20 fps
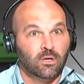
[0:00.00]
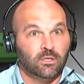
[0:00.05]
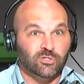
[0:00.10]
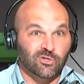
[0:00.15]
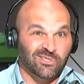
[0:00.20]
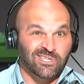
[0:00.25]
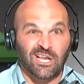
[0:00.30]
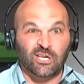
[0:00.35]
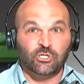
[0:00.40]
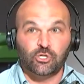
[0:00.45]

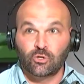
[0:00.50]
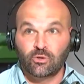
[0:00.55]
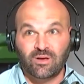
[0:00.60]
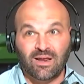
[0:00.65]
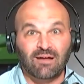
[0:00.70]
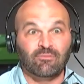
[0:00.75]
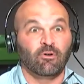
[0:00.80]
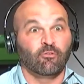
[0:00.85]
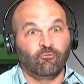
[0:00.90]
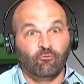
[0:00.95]
So essentially, you
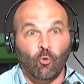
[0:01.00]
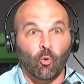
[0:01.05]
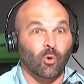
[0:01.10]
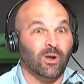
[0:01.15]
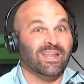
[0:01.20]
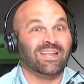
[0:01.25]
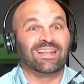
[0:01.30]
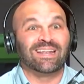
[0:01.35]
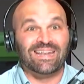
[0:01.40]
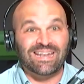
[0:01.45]
could have a
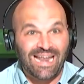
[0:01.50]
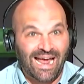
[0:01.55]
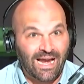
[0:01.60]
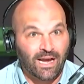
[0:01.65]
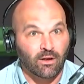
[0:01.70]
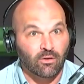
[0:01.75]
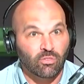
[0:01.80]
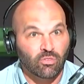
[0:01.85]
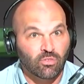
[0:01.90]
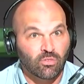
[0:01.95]

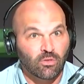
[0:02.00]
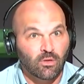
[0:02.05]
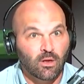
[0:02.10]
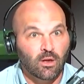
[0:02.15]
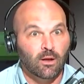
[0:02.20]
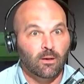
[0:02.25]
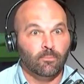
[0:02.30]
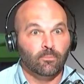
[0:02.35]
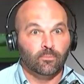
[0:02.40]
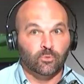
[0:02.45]
49th
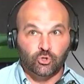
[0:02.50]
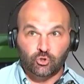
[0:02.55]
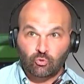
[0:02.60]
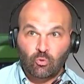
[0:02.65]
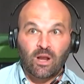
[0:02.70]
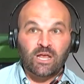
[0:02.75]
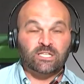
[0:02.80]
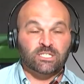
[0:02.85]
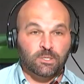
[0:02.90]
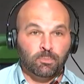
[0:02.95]

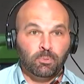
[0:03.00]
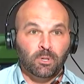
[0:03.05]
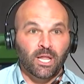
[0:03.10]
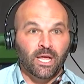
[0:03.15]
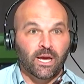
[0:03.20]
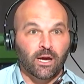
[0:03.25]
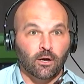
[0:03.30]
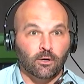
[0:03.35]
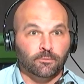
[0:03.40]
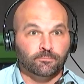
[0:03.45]
dressed
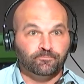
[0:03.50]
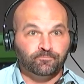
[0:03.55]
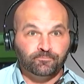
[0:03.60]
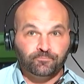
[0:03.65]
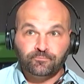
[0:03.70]
player,